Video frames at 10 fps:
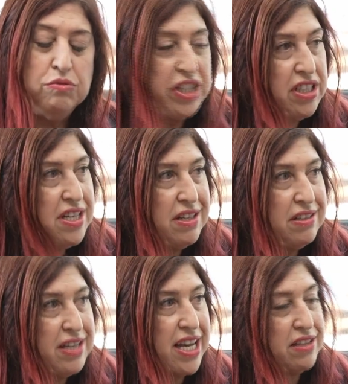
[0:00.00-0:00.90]

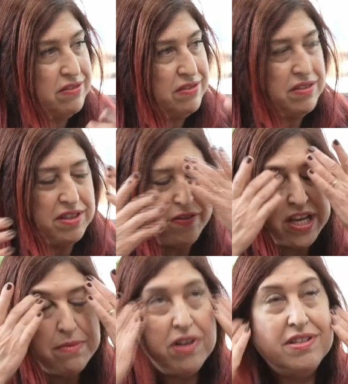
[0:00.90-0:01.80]
really like the
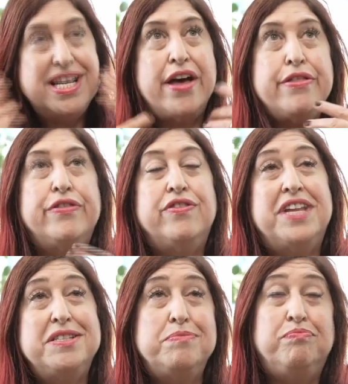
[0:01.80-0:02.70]
thing about
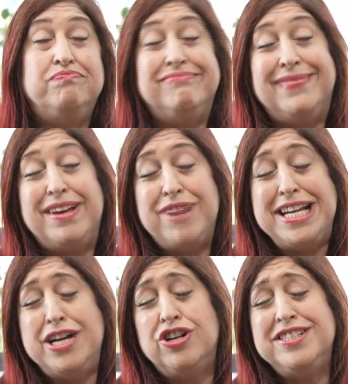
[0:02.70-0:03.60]
death that's
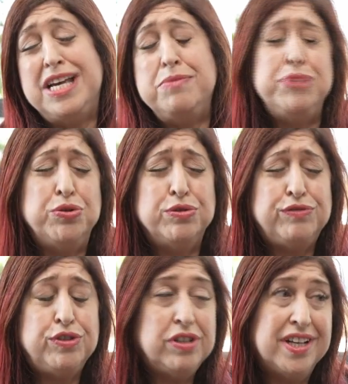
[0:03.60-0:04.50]
if I dare say,
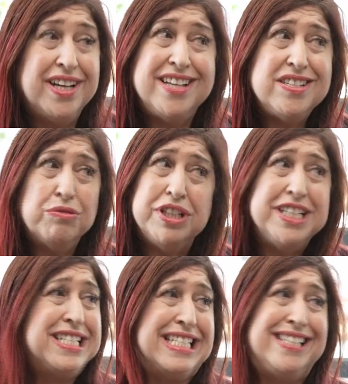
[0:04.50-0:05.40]
beautiful, is it
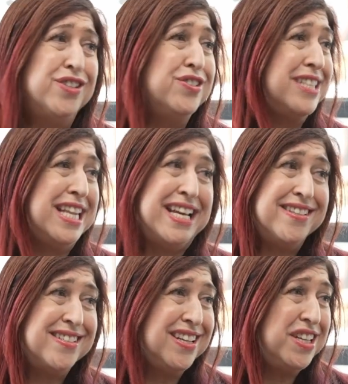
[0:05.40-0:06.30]
really distills
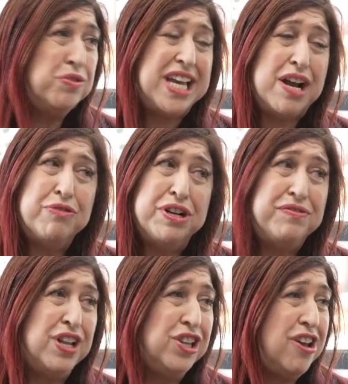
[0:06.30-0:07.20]
things. You get
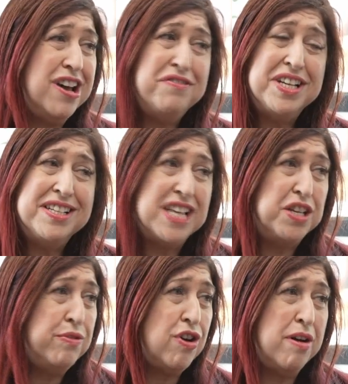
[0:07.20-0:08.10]
rid of a lot of things
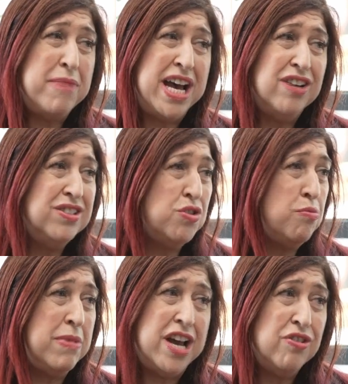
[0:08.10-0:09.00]
that you thought mattered,
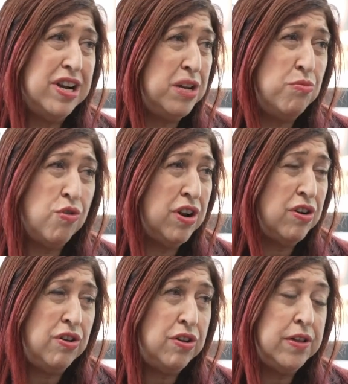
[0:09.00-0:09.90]
don't matter
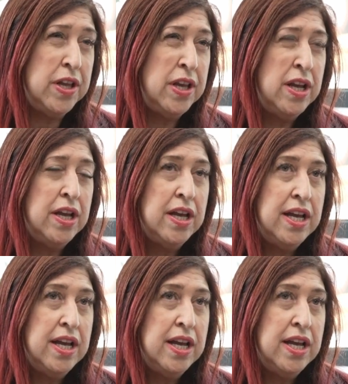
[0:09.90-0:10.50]
anymore at all.